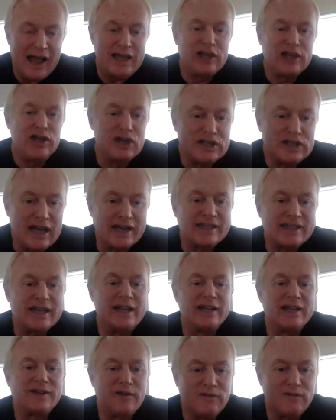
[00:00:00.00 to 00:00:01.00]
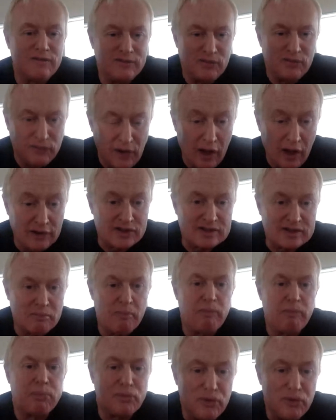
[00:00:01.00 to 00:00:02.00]
It means an IQ test is
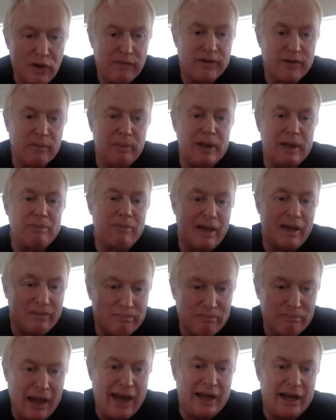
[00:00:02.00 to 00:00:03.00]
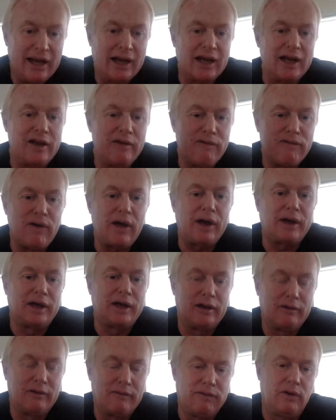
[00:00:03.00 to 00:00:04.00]
false, provably
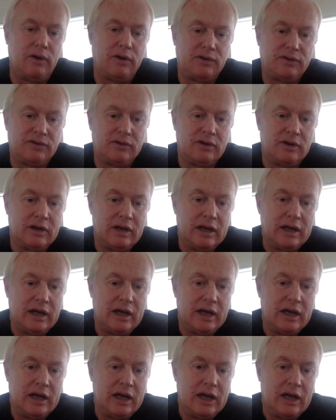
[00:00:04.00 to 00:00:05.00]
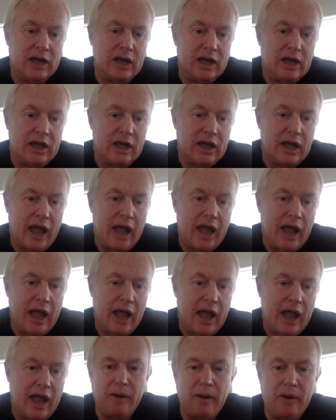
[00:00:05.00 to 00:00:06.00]
mathematically fucking false.
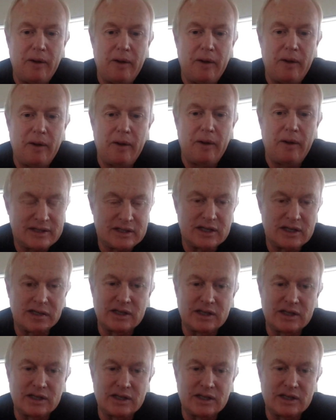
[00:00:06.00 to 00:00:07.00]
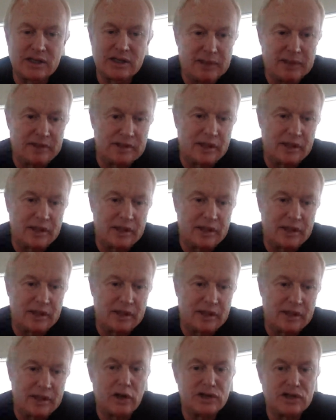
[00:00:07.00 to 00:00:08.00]
I mean, that's just the
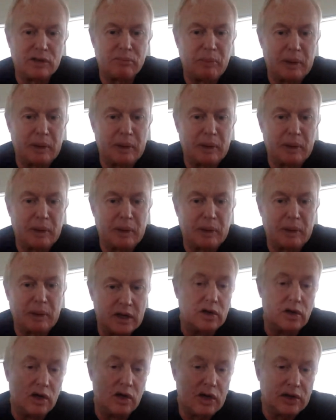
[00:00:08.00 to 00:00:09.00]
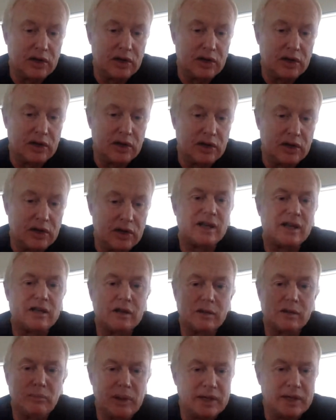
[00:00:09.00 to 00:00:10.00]
bits, the logic bits, and you look
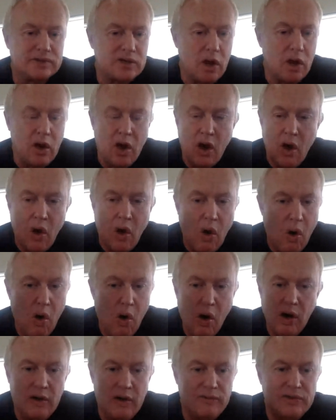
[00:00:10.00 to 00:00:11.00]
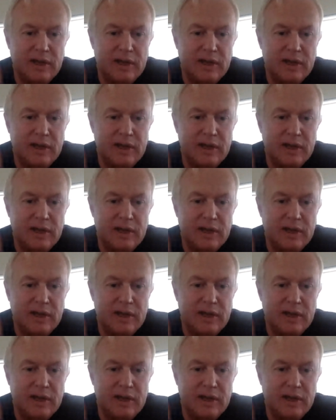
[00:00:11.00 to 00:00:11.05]
at the lexical bits.